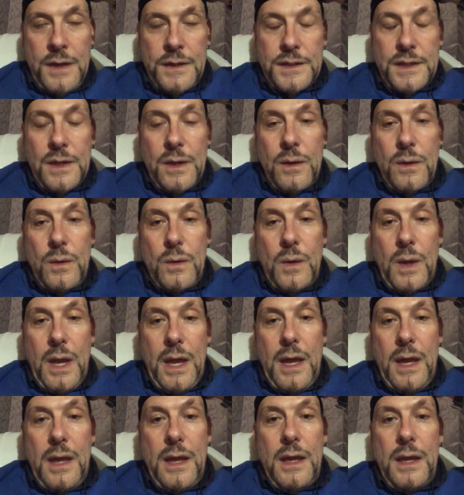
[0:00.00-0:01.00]
So
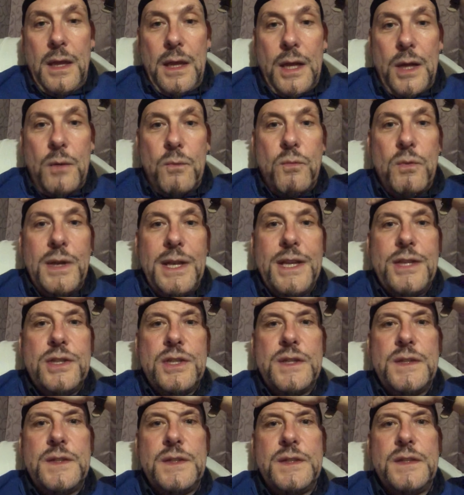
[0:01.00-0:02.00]

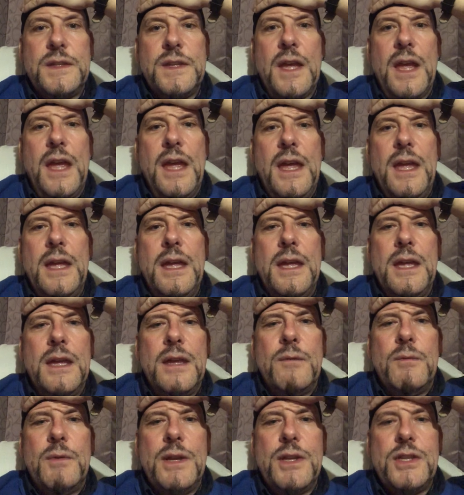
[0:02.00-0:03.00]
religious
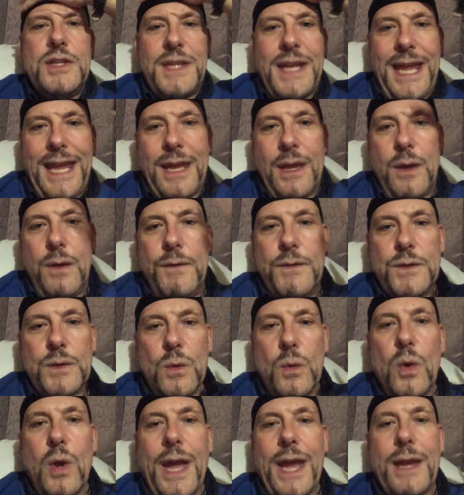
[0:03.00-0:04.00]
hangovers,
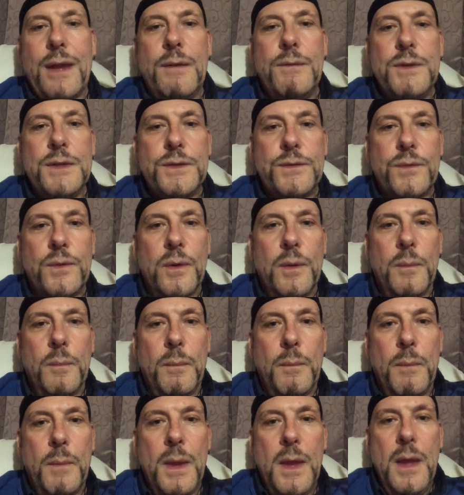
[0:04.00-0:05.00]
or hangovers
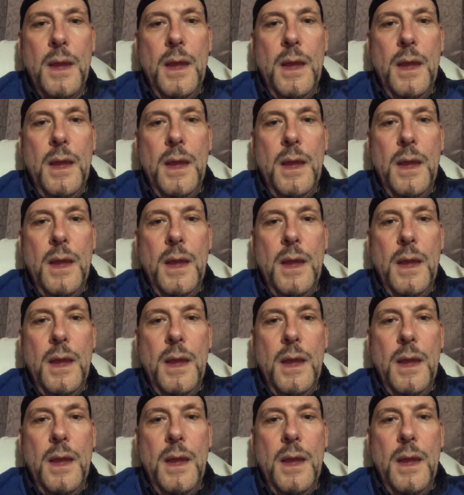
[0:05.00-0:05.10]
from